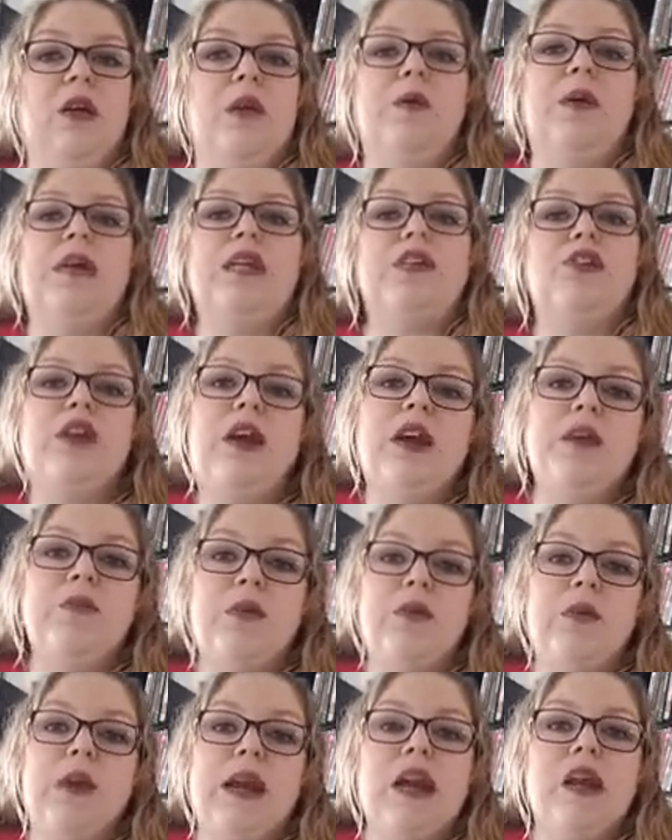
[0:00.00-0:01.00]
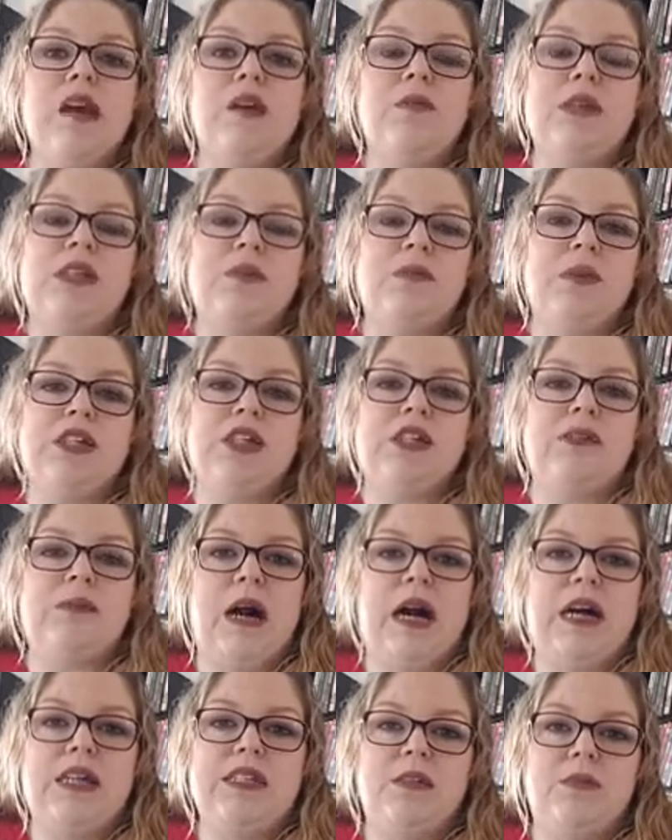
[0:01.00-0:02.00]
We can try and prepare them as much as
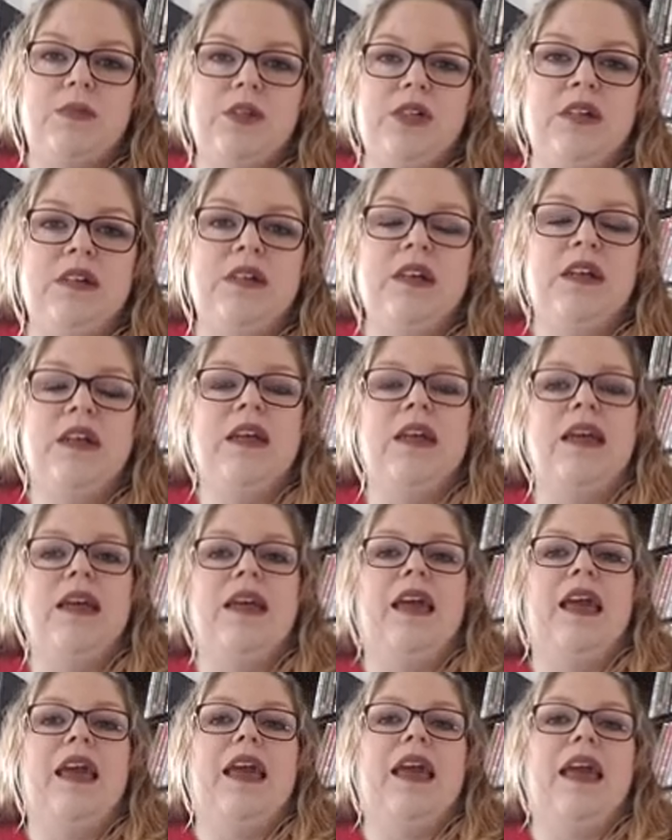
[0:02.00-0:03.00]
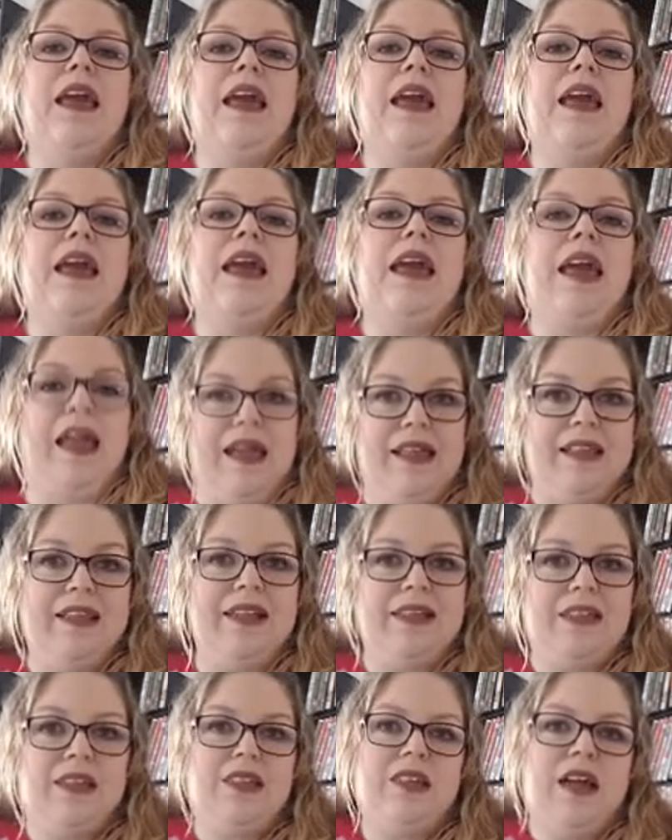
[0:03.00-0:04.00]
possible, and
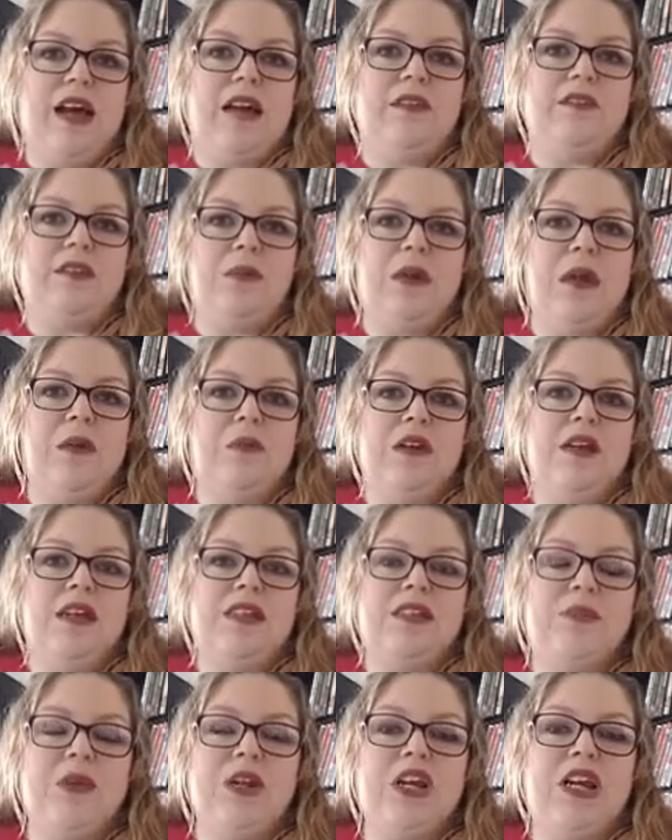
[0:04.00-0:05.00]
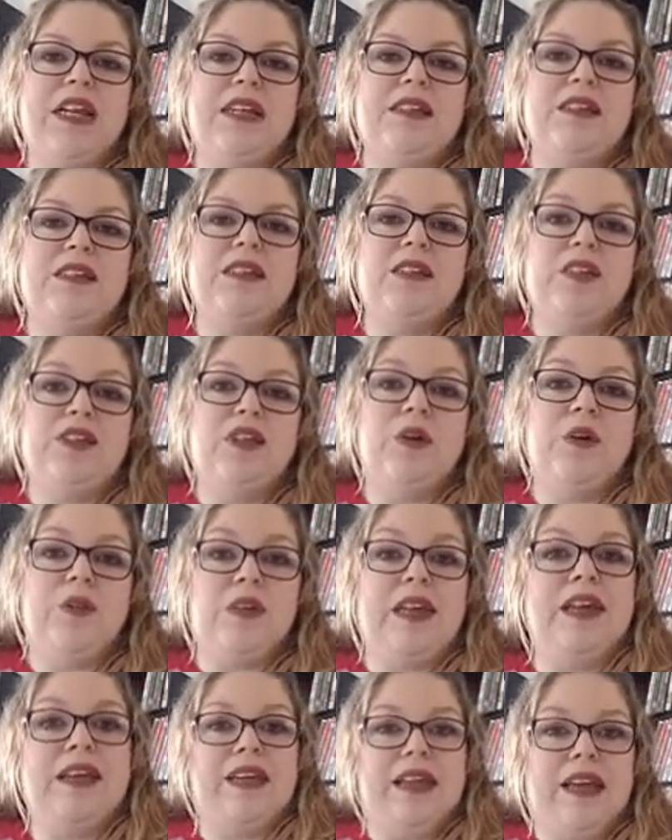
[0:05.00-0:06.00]
they still have to be able to experience it to know
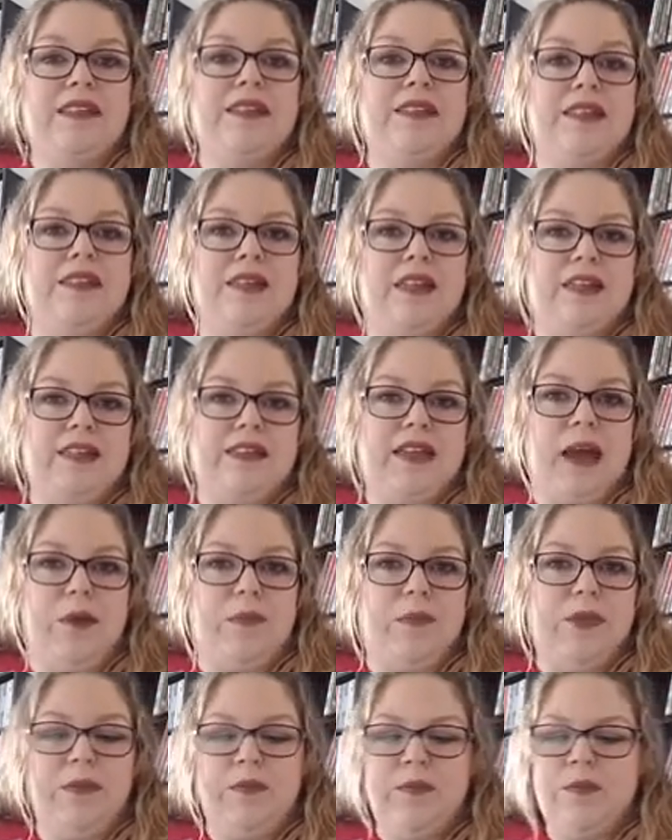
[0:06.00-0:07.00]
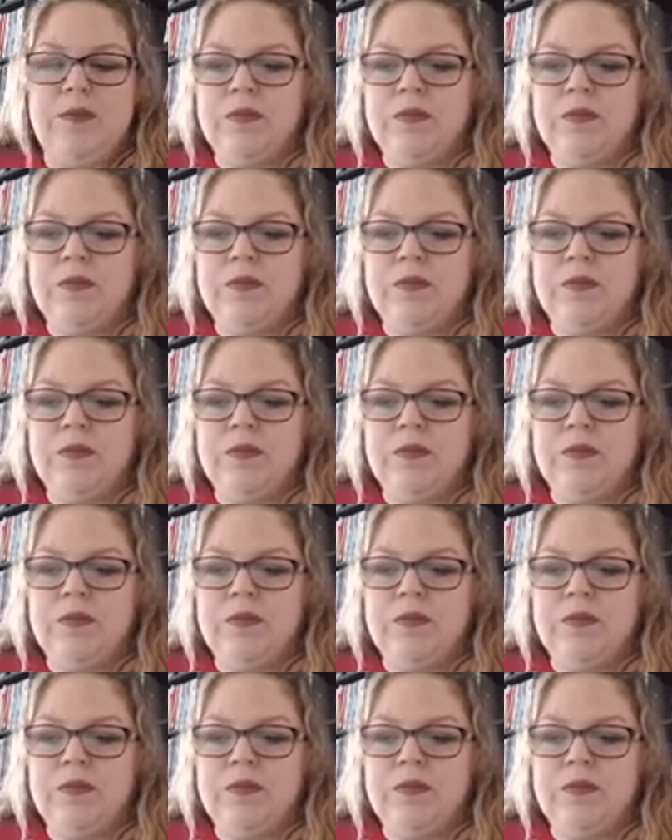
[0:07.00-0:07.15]
that, yes, it does happen.